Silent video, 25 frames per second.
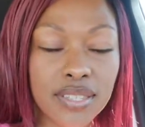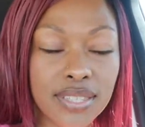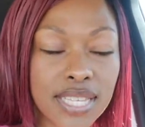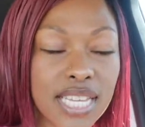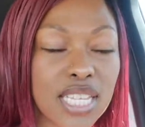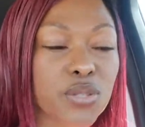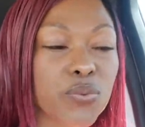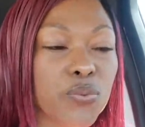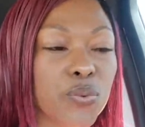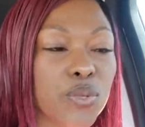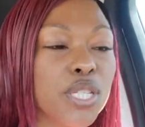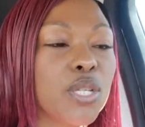
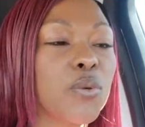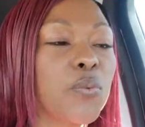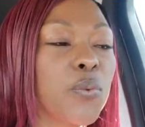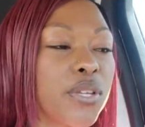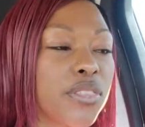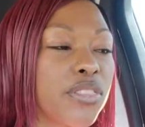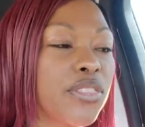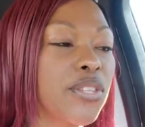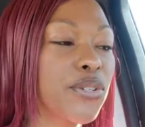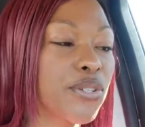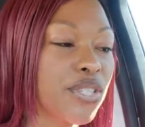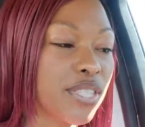That's really
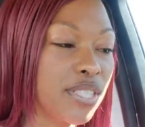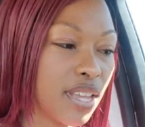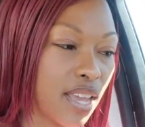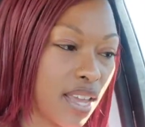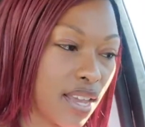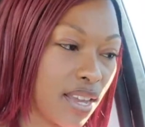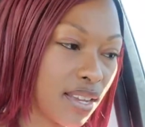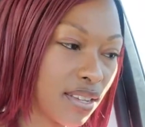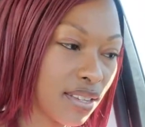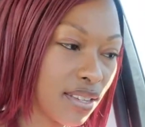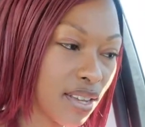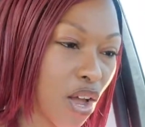what they're
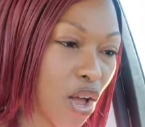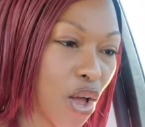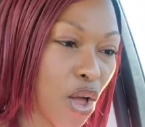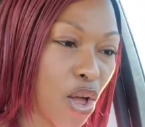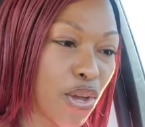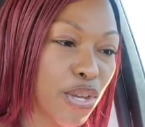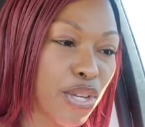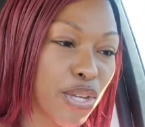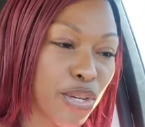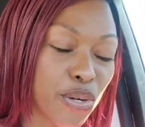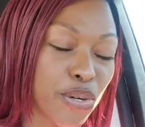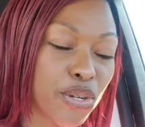saying.
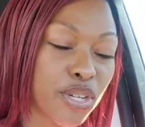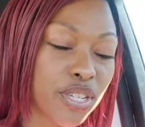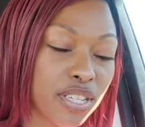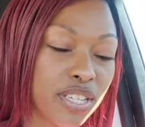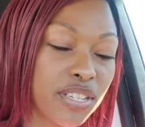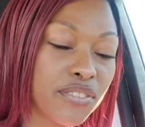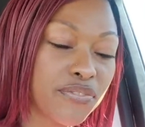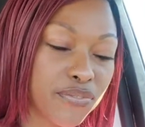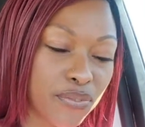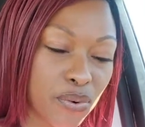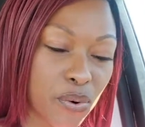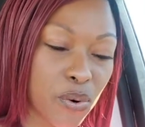All you're
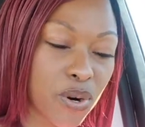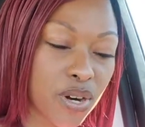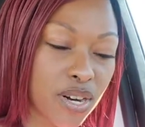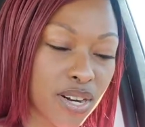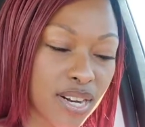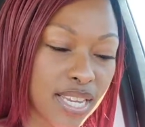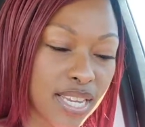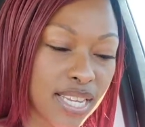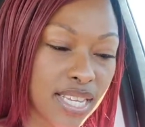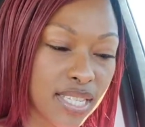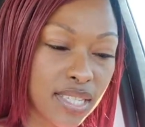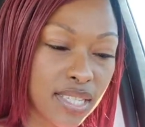good for
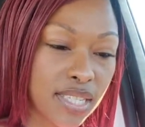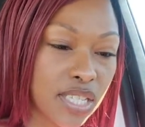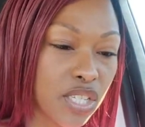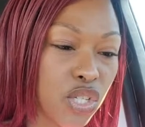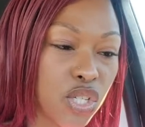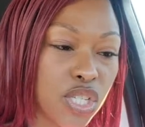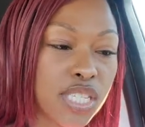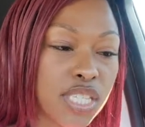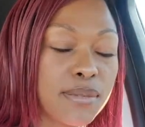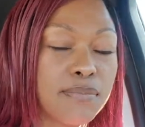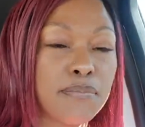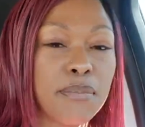is to
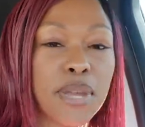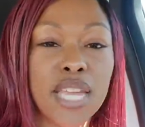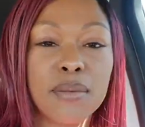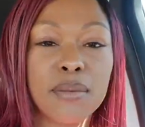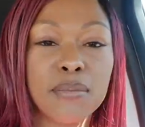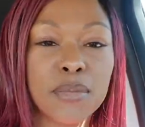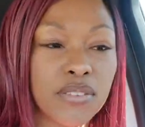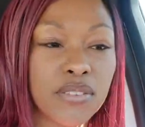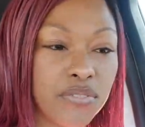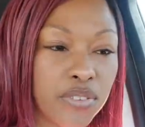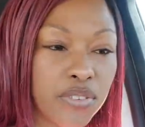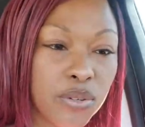just make
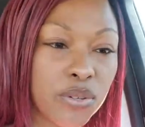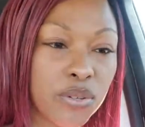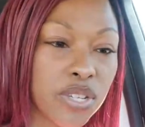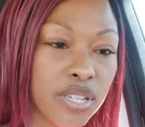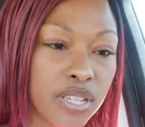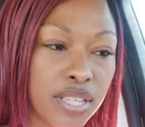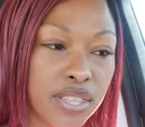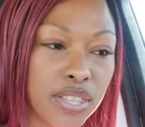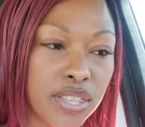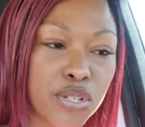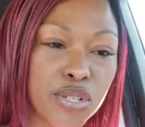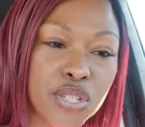me feel
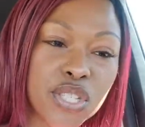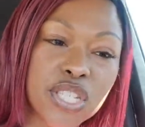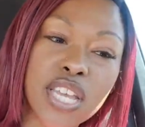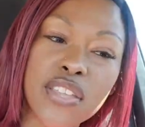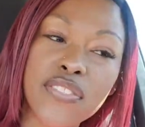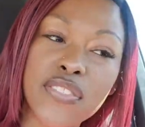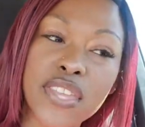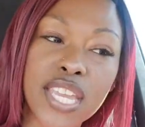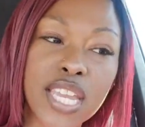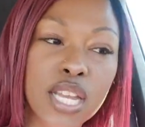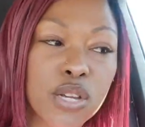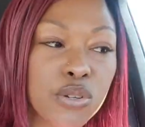good. There's
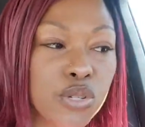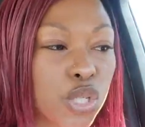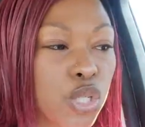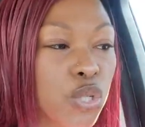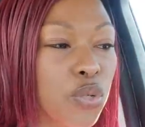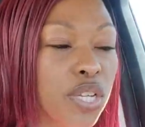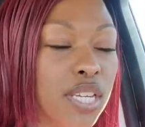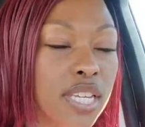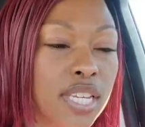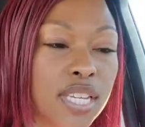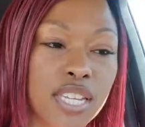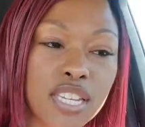nothing else you
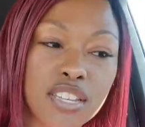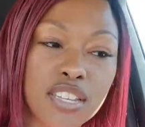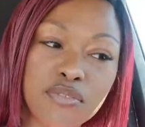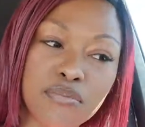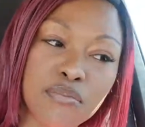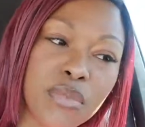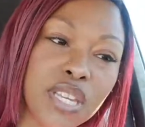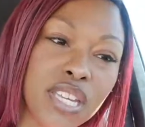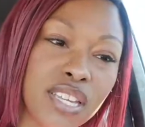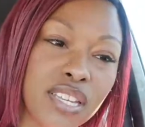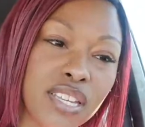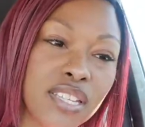can give
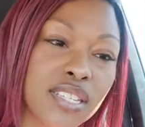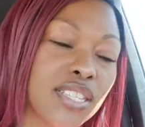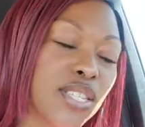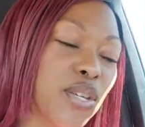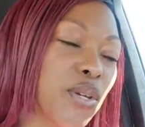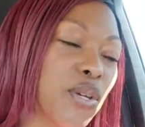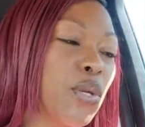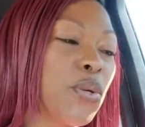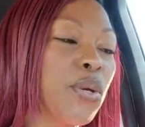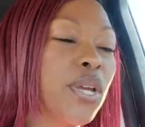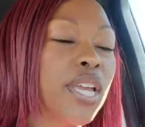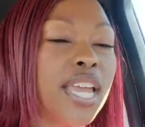me, so
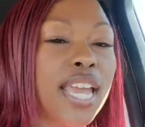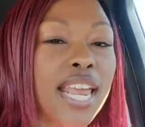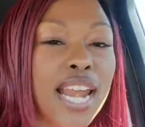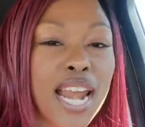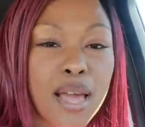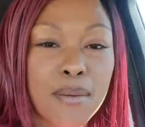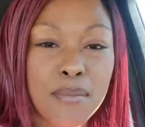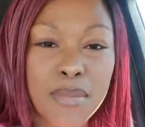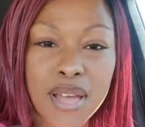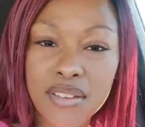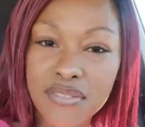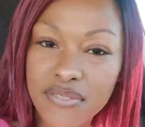you can get
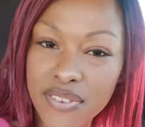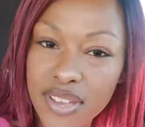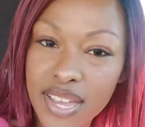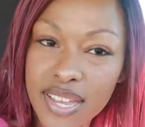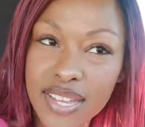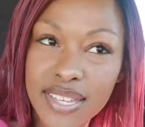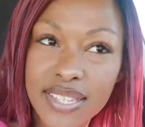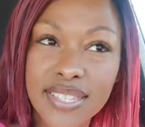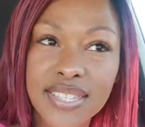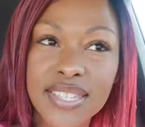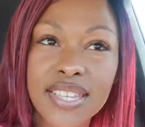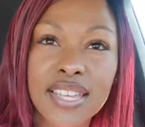out my
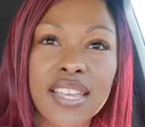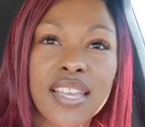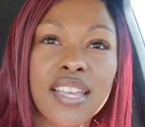face.